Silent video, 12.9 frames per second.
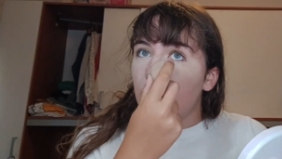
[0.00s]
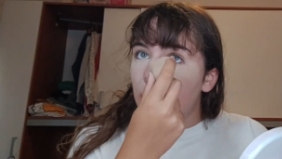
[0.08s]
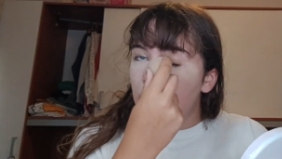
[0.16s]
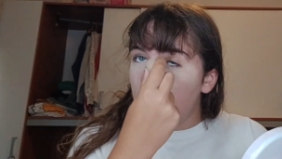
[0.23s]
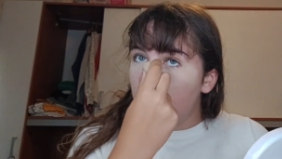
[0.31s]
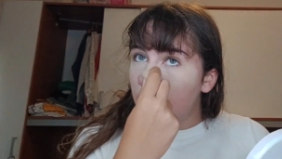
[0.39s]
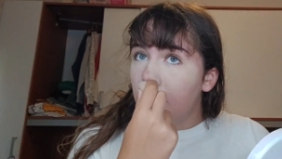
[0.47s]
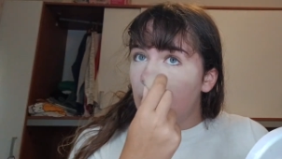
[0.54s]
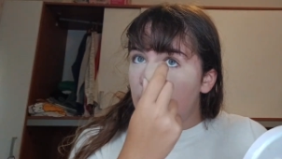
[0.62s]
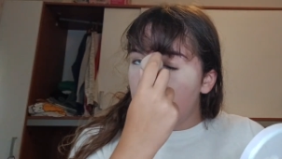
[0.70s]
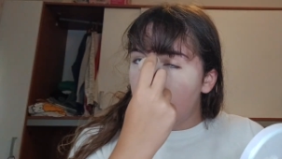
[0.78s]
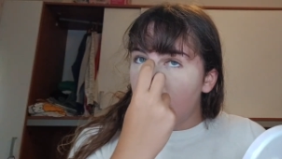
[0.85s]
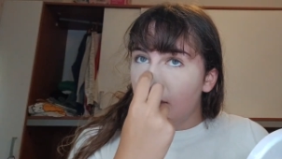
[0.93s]

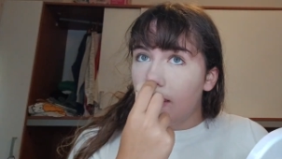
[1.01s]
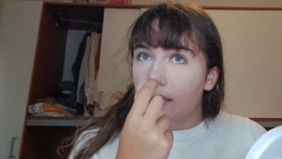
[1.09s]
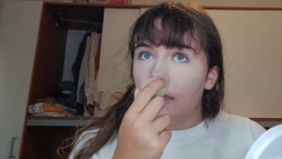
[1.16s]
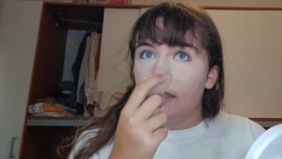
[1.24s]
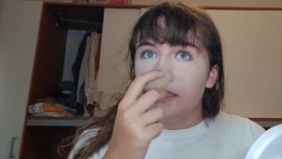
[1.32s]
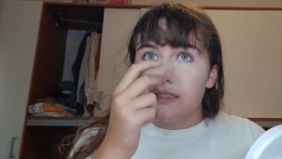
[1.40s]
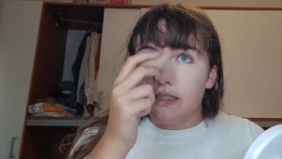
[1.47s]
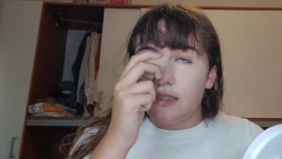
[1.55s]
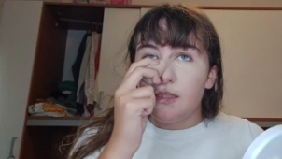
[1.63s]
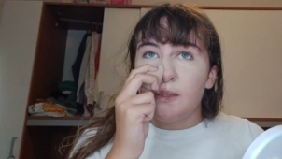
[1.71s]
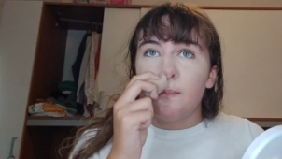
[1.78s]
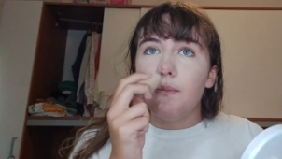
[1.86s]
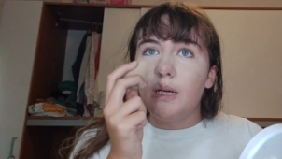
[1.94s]
making things
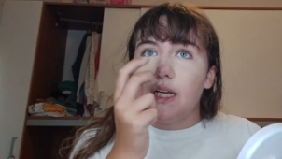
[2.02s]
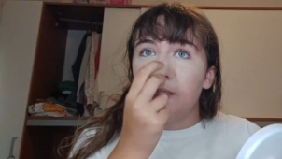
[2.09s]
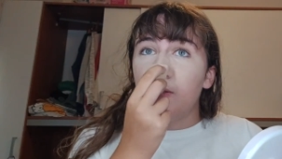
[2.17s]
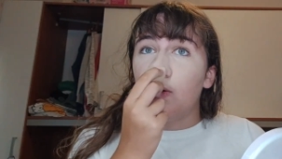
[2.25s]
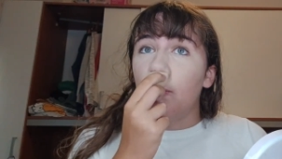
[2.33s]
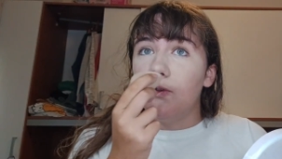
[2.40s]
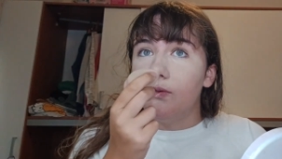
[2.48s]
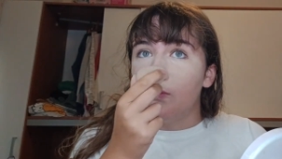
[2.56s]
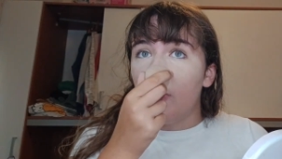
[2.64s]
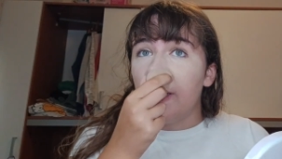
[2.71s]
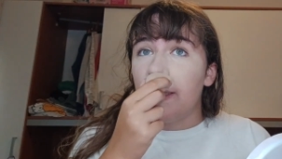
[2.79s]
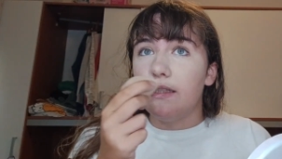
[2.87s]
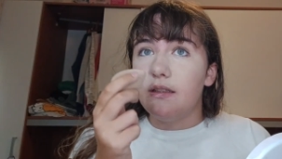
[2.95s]
like my own
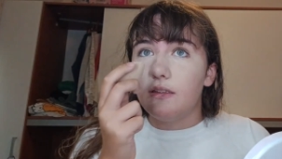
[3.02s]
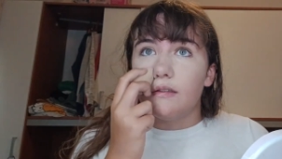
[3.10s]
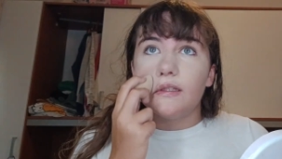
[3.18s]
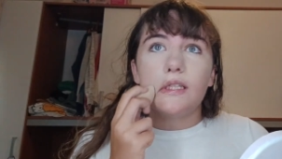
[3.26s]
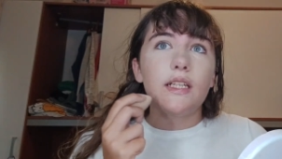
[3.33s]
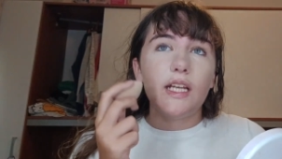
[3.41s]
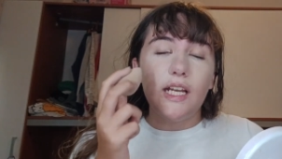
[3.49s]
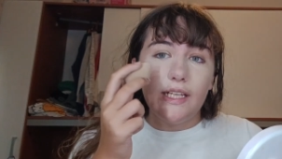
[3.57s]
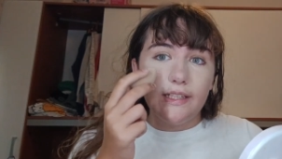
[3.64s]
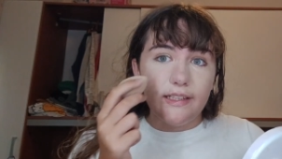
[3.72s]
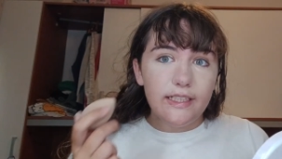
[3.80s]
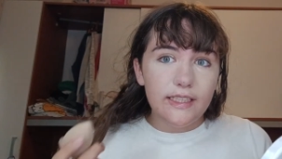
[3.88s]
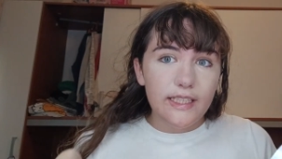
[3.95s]
way. Like I
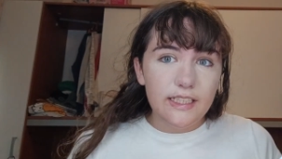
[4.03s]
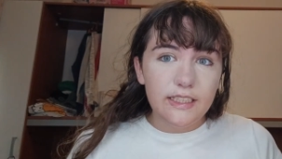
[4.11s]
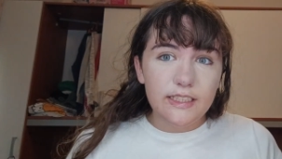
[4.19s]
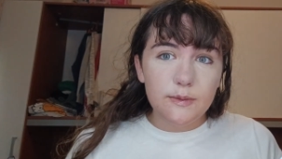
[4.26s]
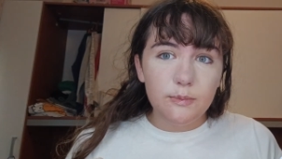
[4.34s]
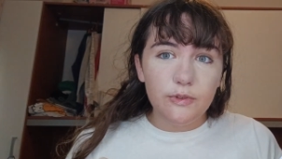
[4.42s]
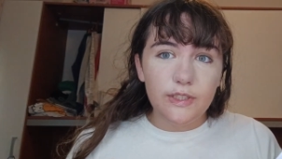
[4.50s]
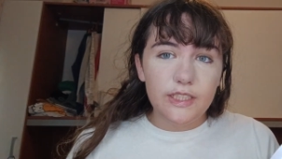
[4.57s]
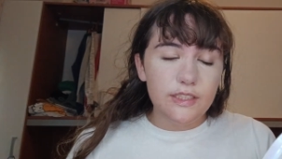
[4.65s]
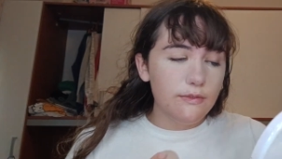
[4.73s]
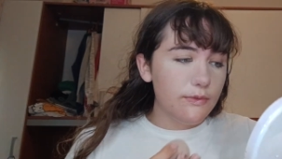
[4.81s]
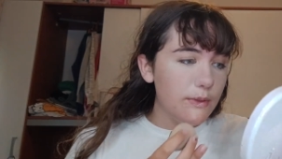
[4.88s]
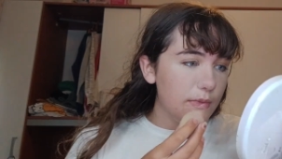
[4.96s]
like getting
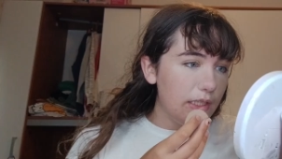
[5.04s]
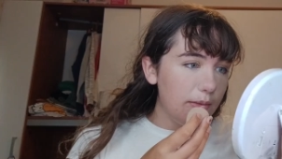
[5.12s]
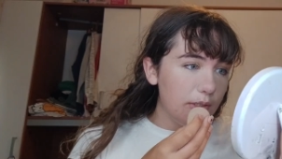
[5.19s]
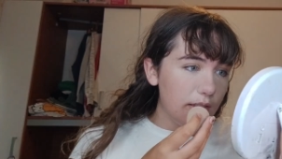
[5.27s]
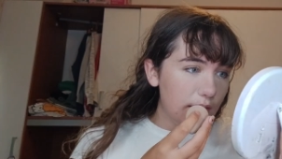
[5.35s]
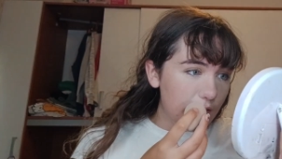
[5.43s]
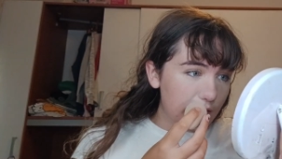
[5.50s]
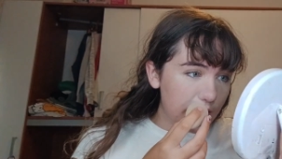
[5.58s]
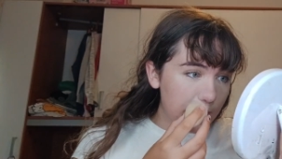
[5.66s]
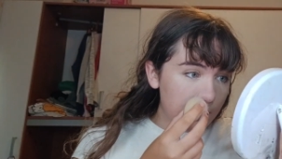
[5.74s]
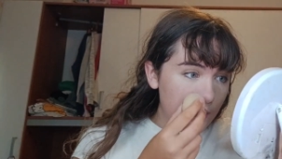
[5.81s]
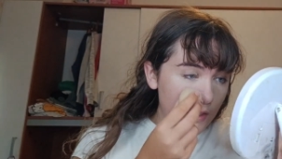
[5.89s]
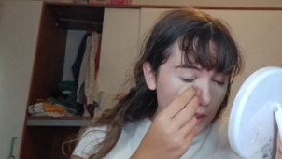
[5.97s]
inspiration from time to
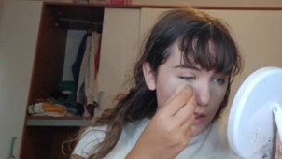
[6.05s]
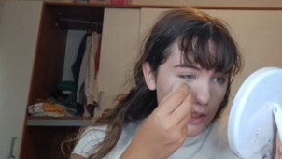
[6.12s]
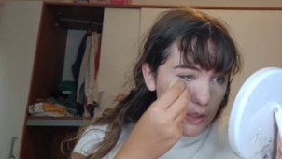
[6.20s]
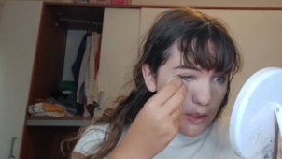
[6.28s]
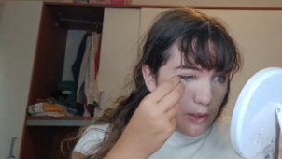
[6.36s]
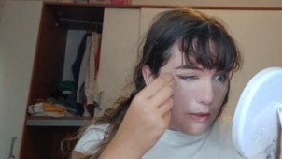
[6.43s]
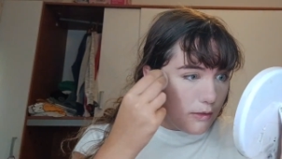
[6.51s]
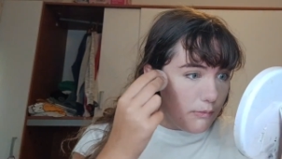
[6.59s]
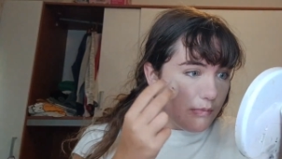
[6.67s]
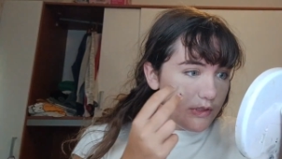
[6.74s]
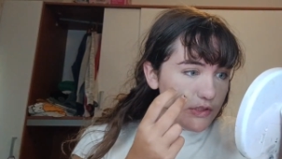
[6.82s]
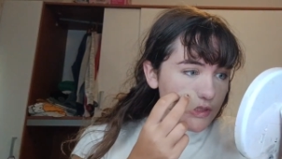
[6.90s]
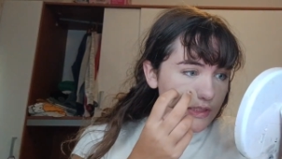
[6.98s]
time,
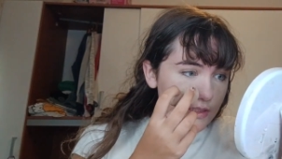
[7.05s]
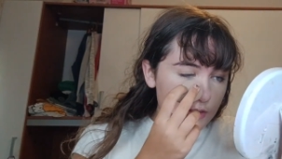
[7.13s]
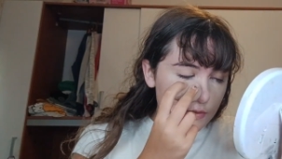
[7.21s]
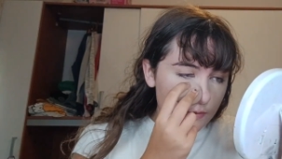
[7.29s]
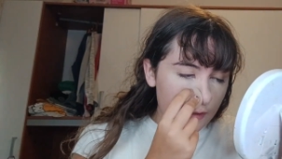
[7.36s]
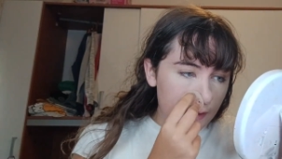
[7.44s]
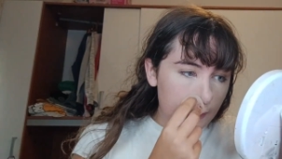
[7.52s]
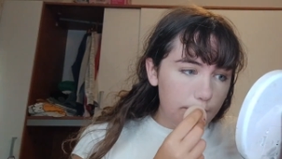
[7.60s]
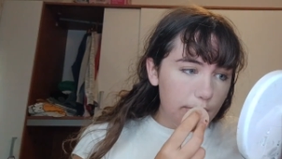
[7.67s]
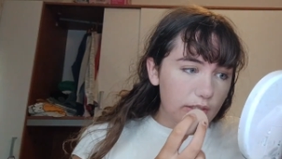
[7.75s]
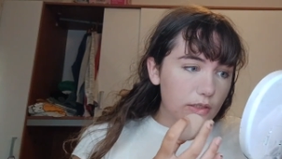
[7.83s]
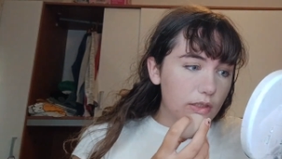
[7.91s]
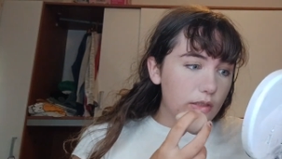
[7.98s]
but just straight up
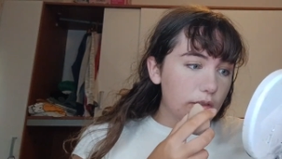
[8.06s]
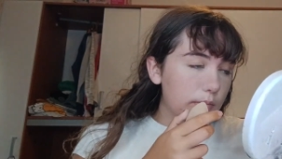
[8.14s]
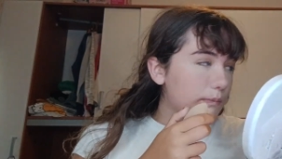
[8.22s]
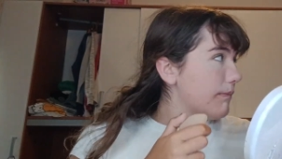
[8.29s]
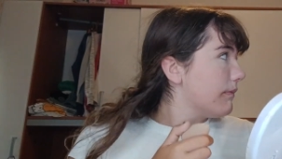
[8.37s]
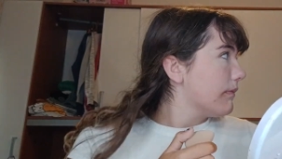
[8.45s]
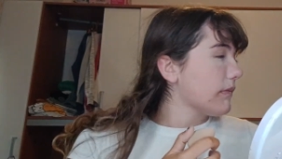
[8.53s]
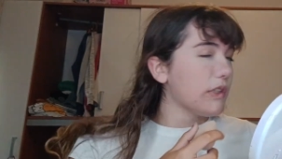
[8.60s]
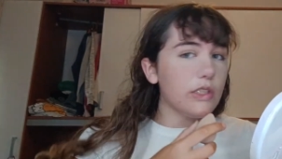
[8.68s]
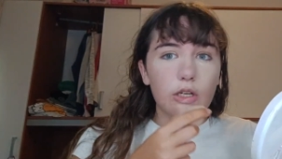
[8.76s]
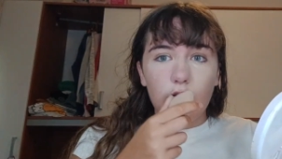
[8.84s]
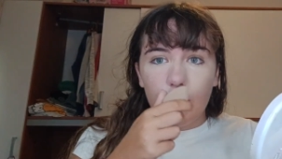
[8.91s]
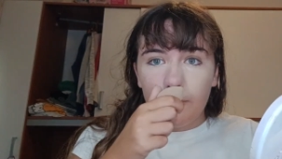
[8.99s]

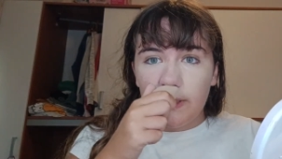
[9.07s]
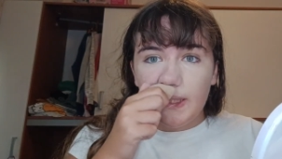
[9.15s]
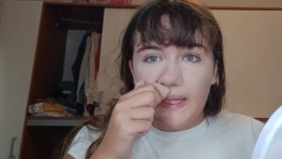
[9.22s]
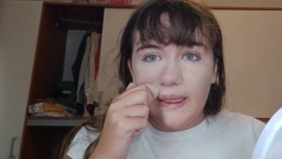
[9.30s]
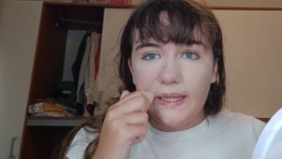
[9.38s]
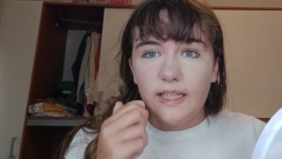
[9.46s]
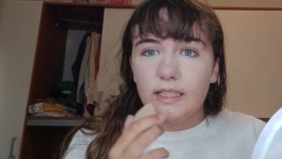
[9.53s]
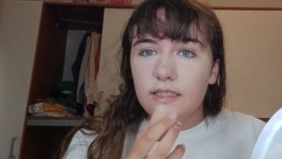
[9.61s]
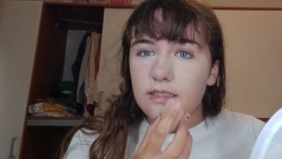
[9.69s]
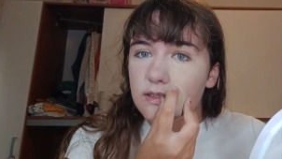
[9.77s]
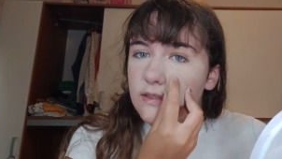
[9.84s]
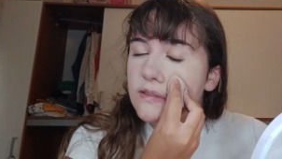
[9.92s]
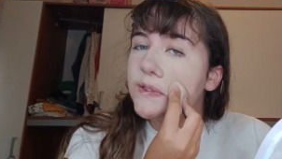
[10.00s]
copying
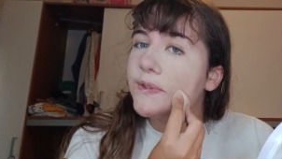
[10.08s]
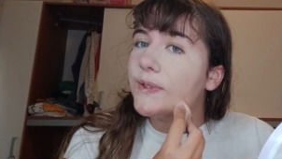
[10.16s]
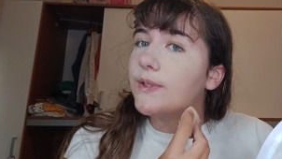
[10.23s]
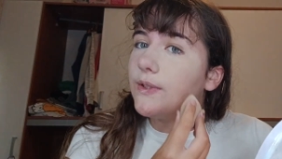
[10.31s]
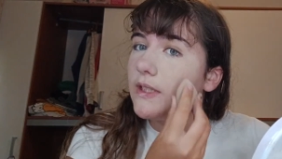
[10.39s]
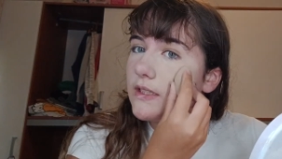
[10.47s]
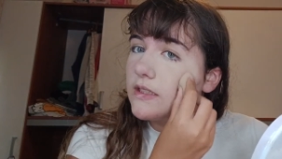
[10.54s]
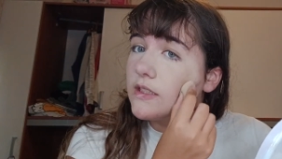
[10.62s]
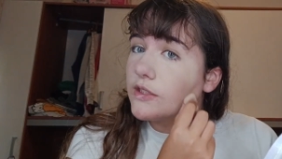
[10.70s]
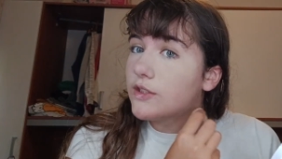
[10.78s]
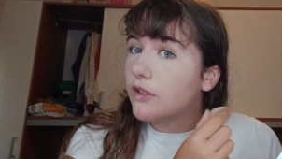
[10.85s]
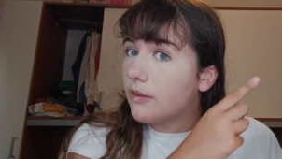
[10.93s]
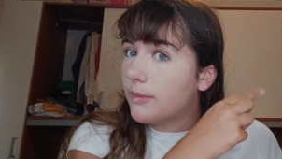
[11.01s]
things. Oh, and
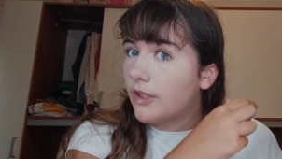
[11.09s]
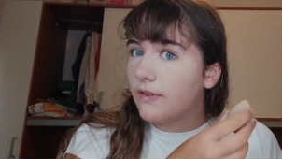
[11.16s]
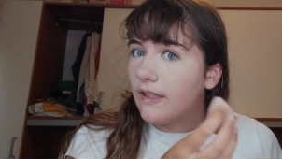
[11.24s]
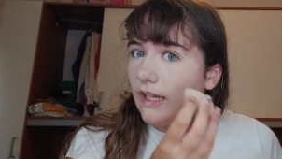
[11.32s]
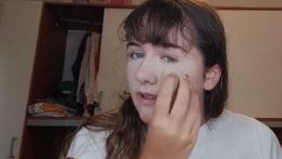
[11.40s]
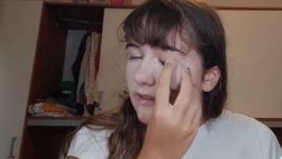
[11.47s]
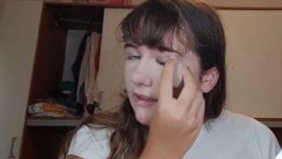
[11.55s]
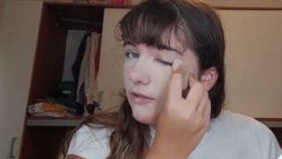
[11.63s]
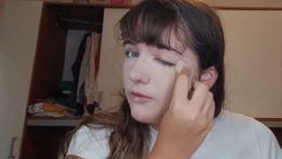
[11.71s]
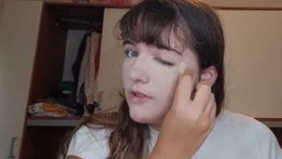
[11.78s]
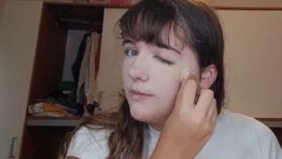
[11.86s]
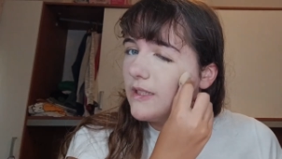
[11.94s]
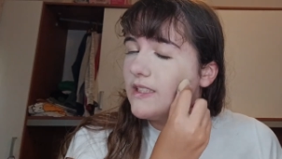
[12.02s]
sorry about that. That
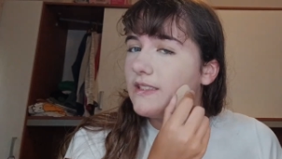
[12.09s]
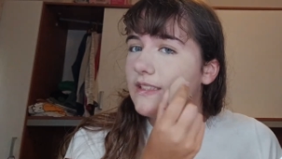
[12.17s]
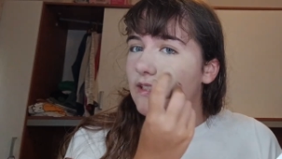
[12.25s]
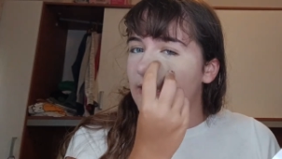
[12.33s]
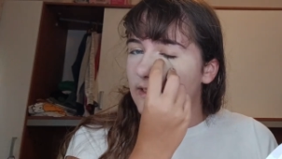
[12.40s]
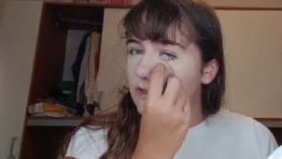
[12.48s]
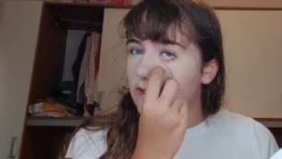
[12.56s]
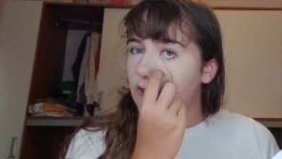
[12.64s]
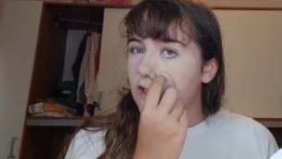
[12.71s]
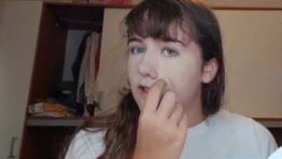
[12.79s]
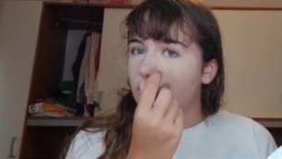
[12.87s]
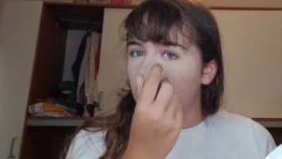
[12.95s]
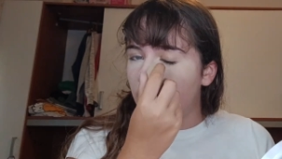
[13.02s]
was my sister.
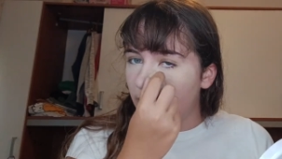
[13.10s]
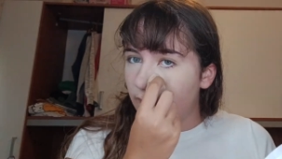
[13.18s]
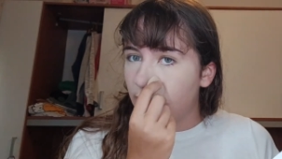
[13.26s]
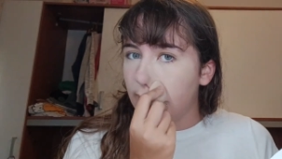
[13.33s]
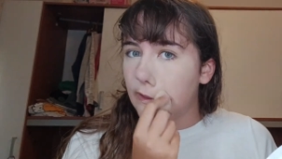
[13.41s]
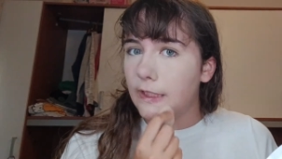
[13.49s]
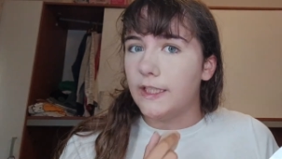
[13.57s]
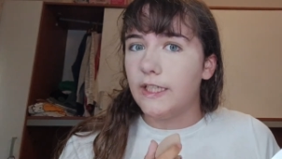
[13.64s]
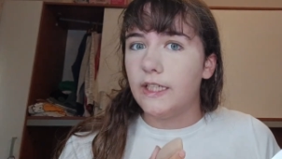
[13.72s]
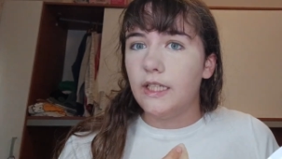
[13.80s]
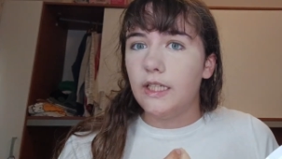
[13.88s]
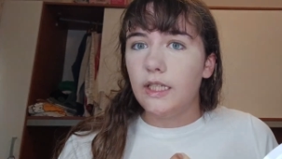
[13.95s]
Sorry if you hear